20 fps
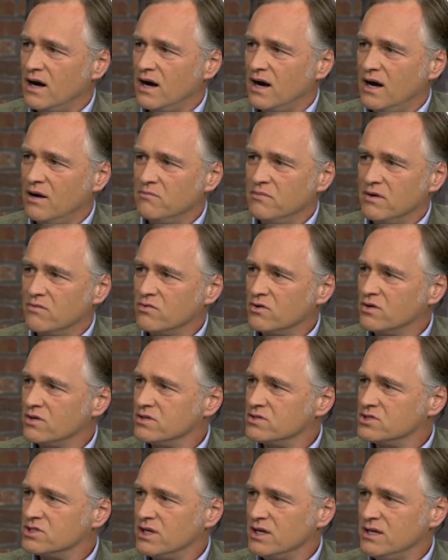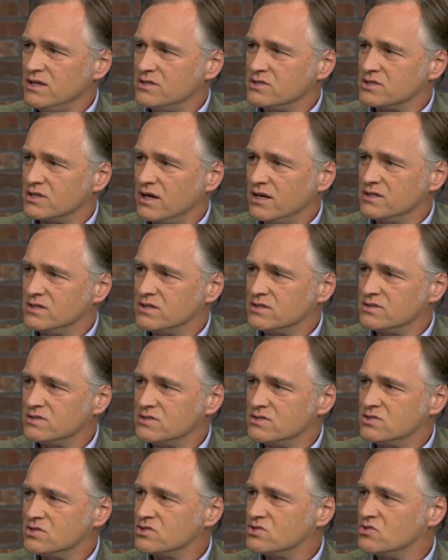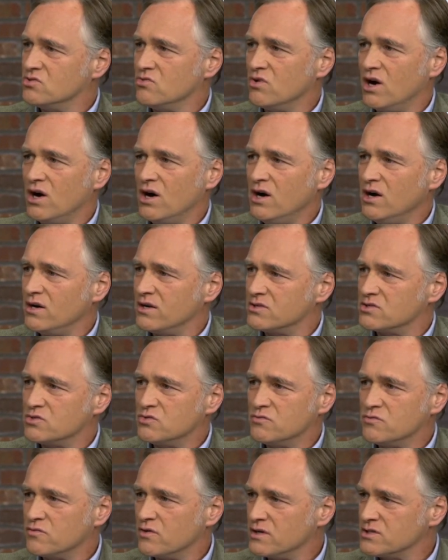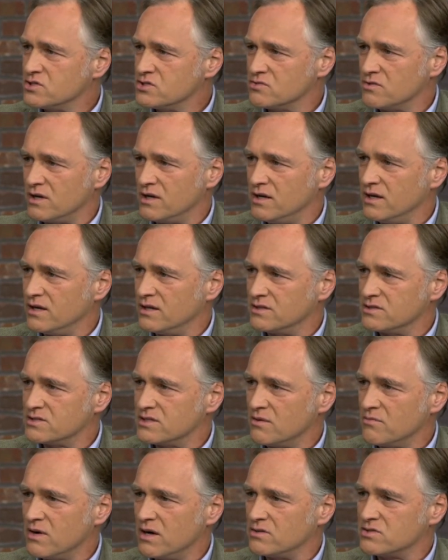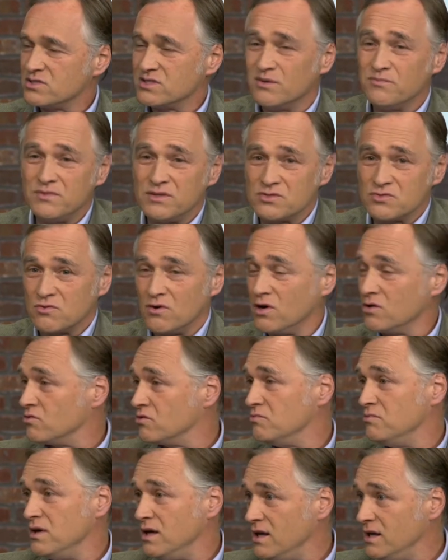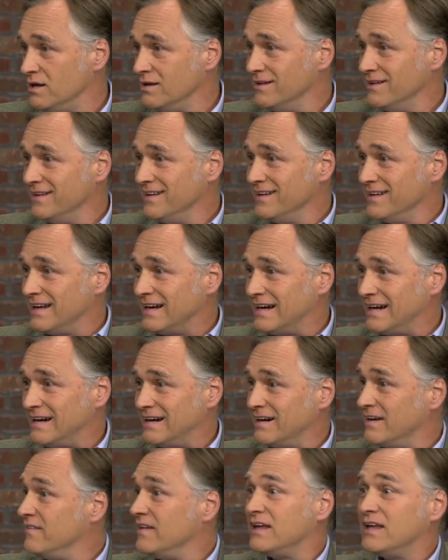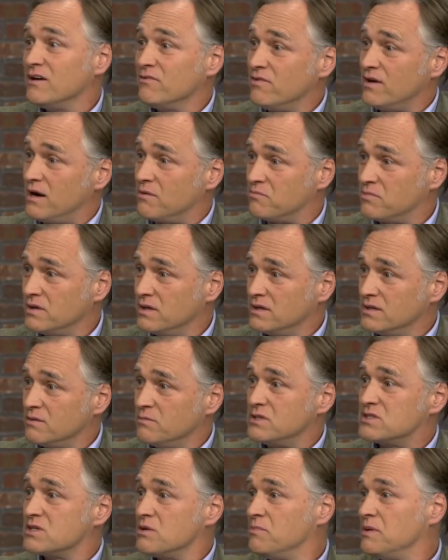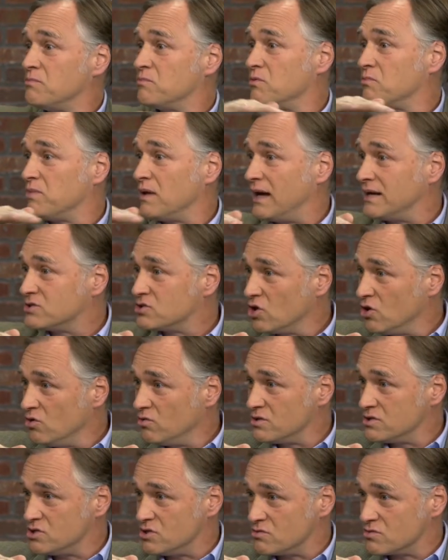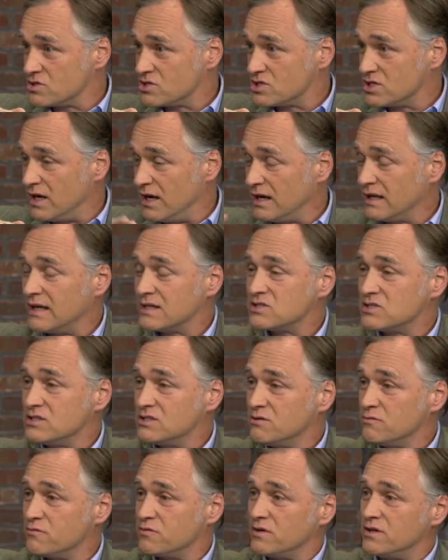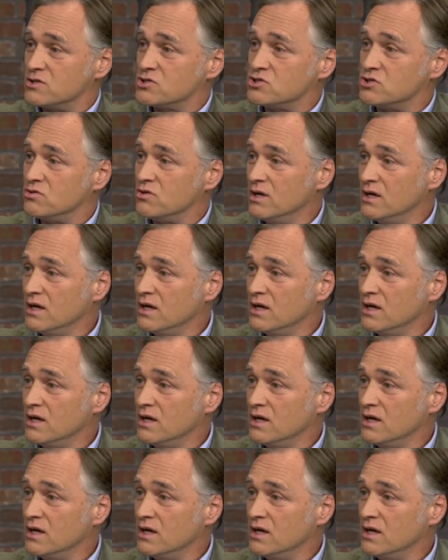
I'm never going to change. This is just too hard. It's too frustrating. And somehow something's wrong with me. And they give up. I mean, some people plateau, as you were saying, and that's a different issue.